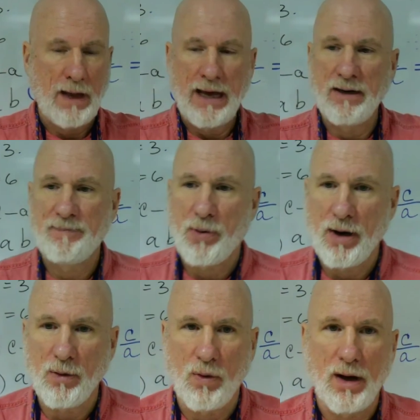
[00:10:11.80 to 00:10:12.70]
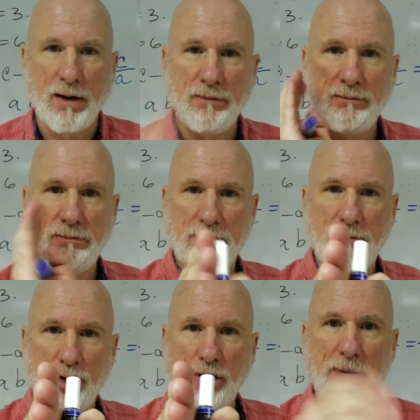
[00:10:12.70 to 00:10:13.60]
End of part 1.
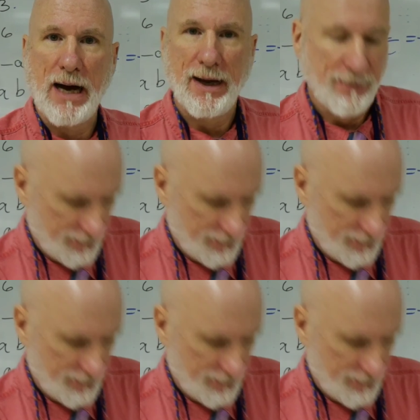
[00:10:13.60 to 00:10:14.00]
Goodbye.